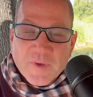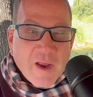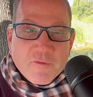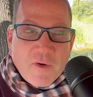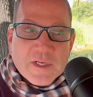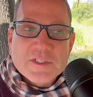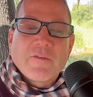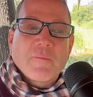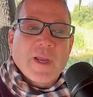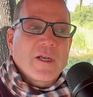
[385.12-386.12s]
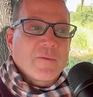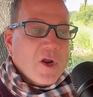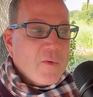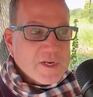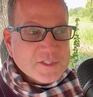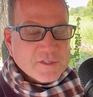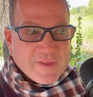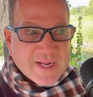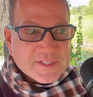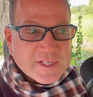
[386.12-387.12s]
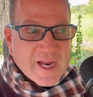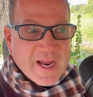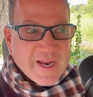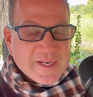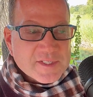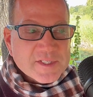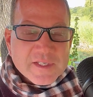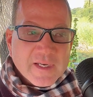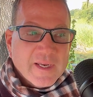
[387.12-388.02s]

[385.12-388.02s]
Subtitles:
Fawn's never made a request of that size,